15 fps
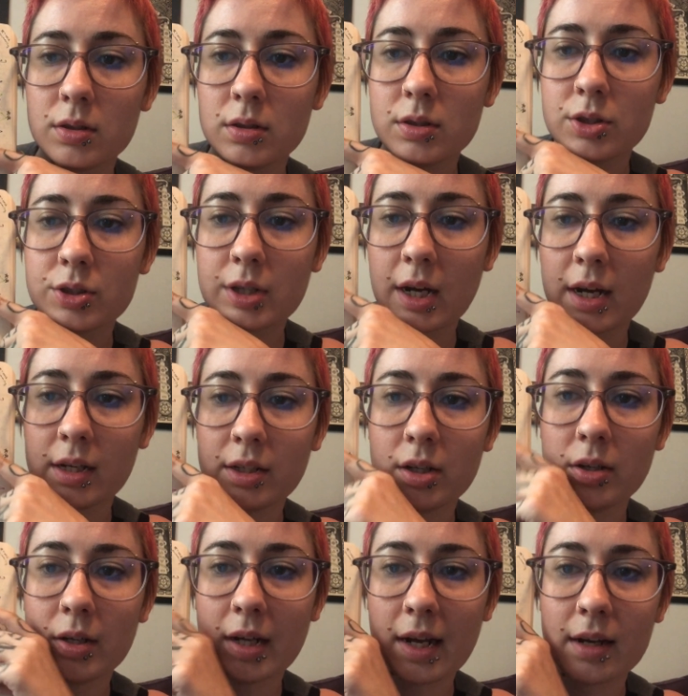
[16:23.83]
just kind, you
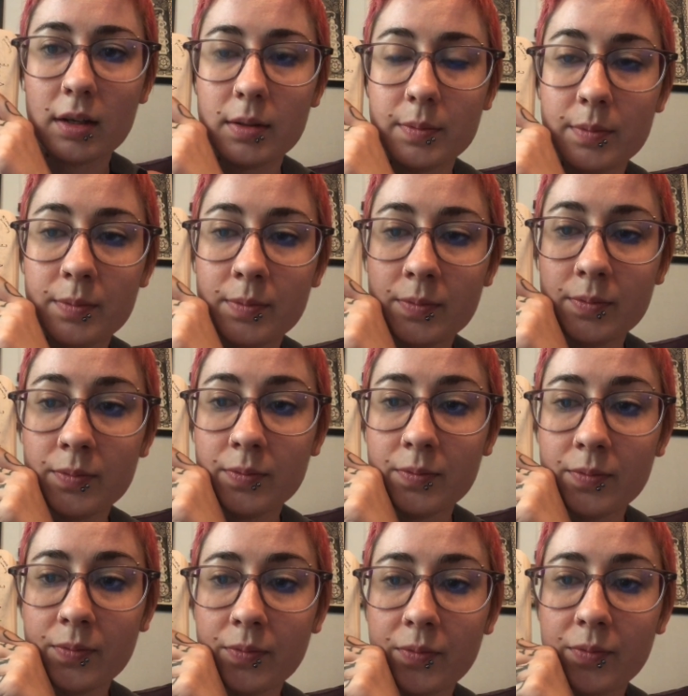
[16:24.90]
know, I had
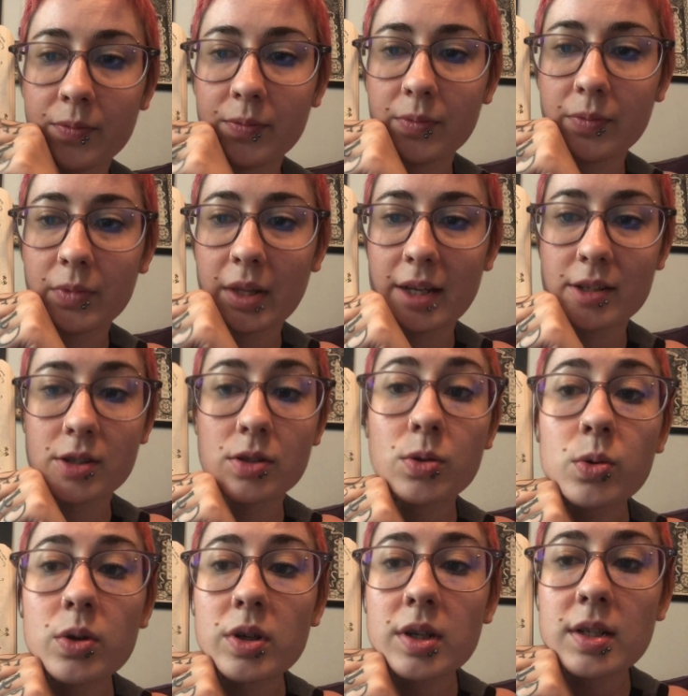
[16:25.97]
less
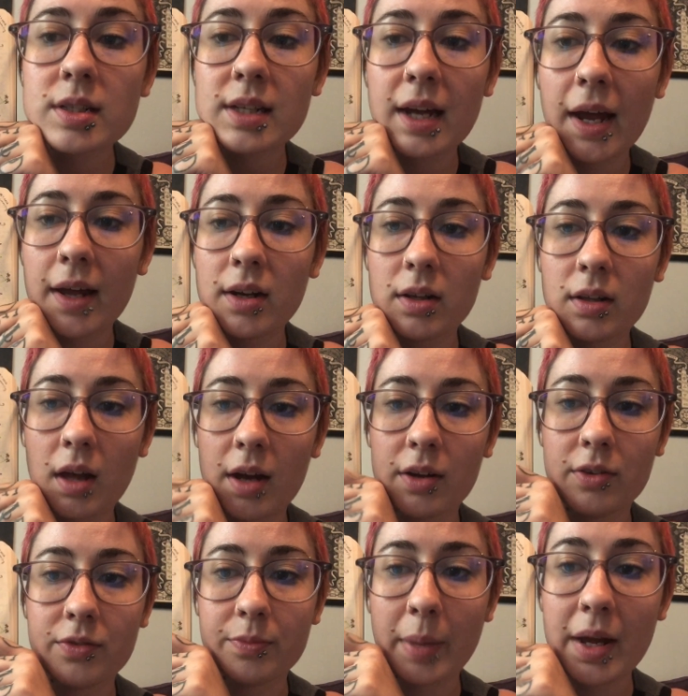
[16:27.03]
swords, I had a lot
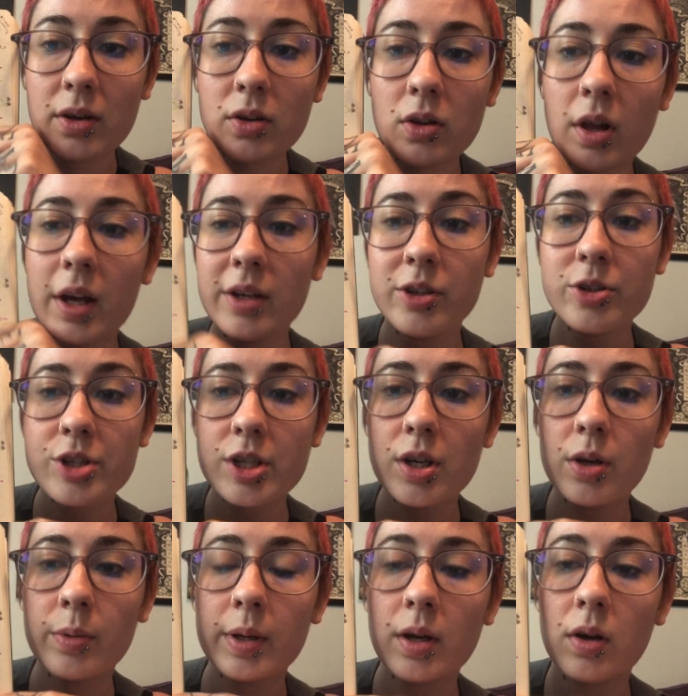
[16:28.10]
of pentacle energy
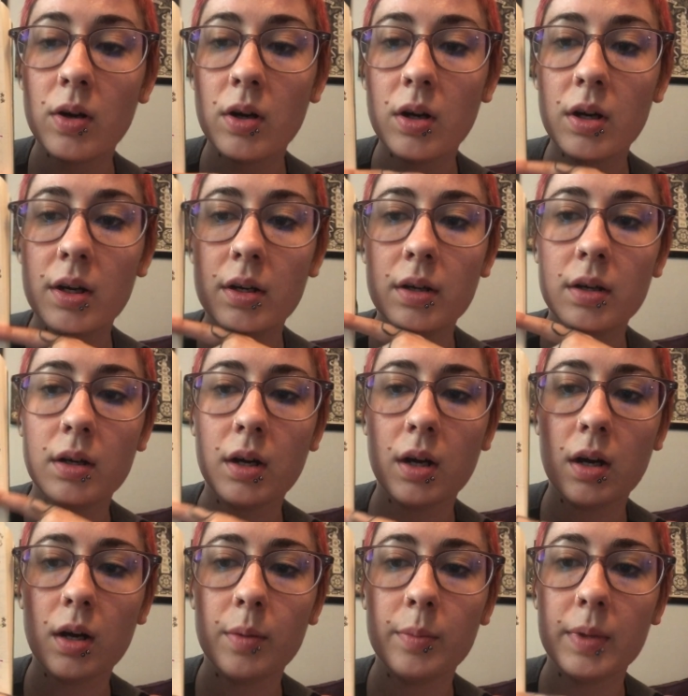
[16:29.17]
going on,
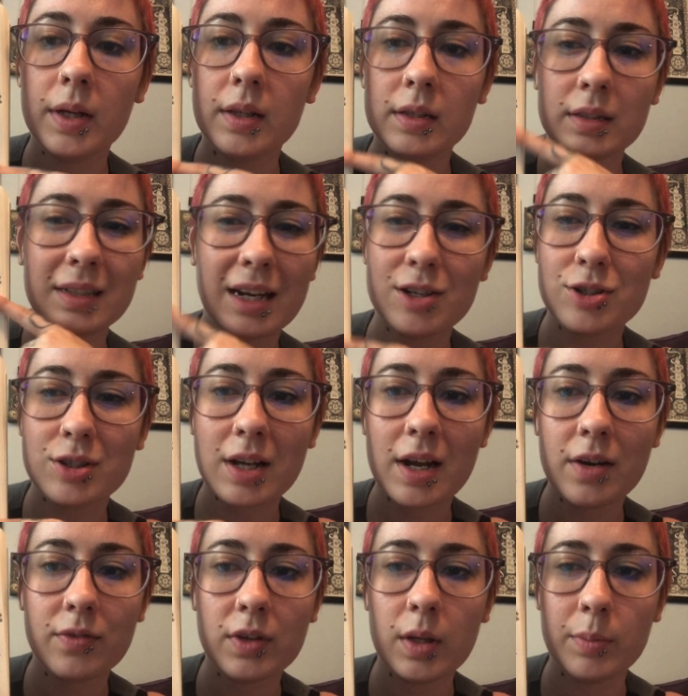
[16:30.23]
and yeah, just kind
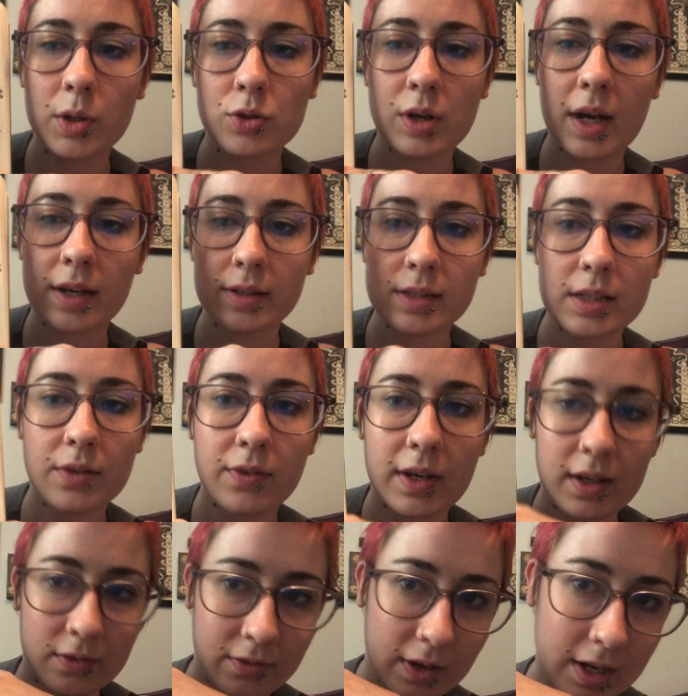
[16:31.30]
of keeping track and see if I
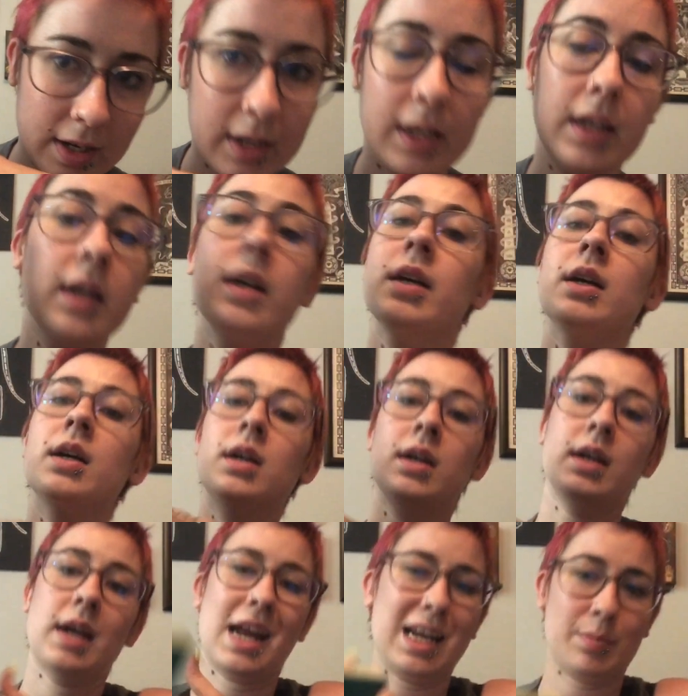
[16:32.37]
can find any
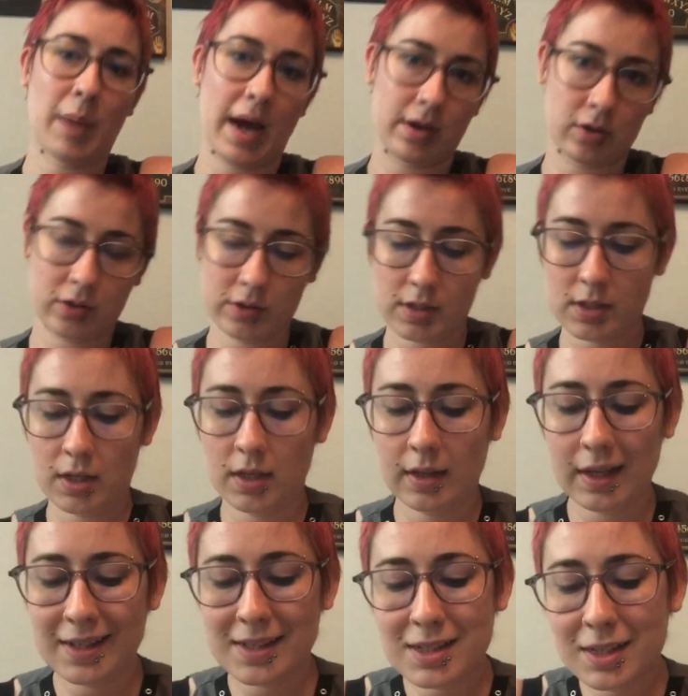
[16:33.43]
patterns in
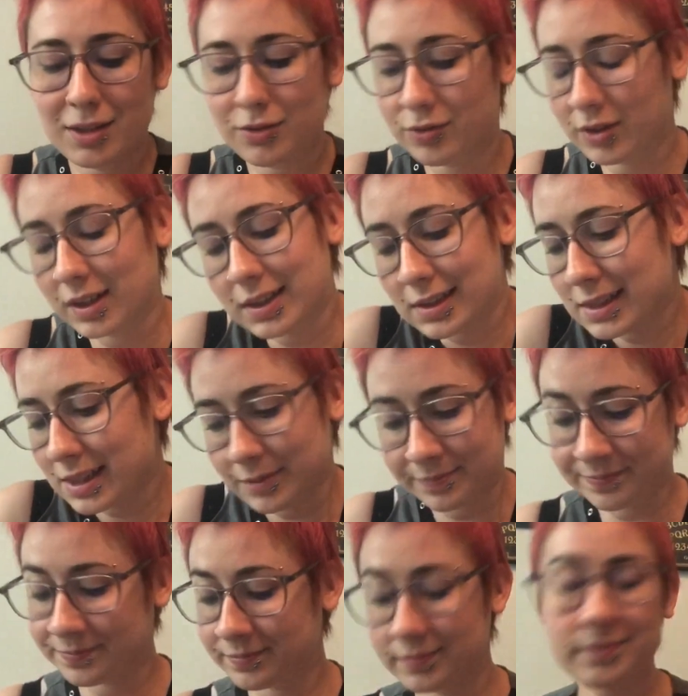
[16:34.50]
that stuff, because
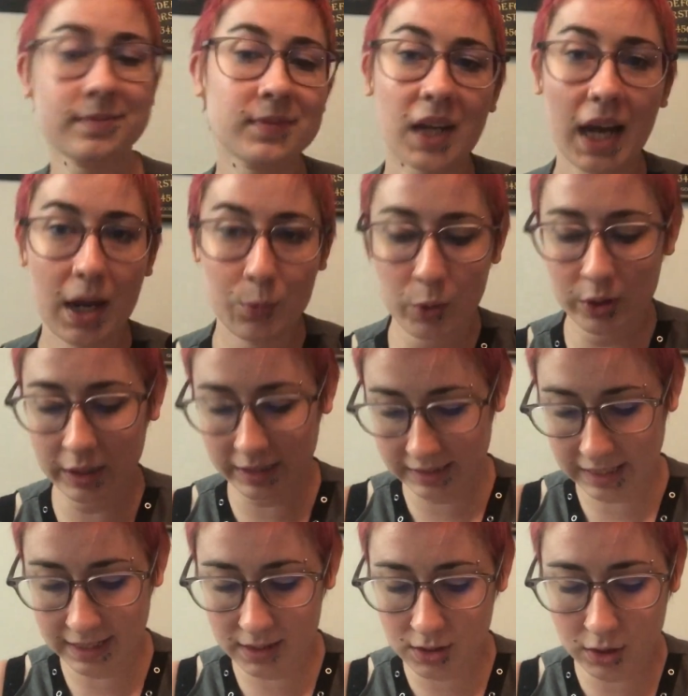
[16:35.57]
I'm weird like
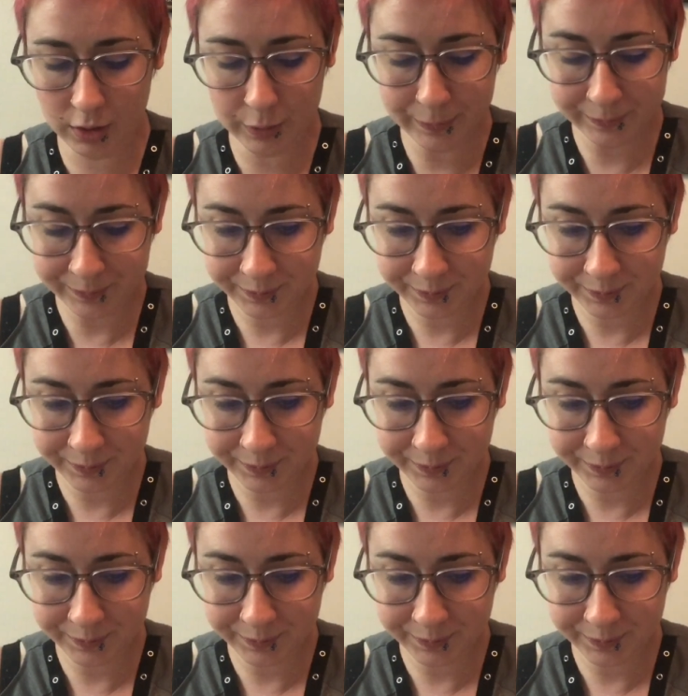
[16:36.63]
that. So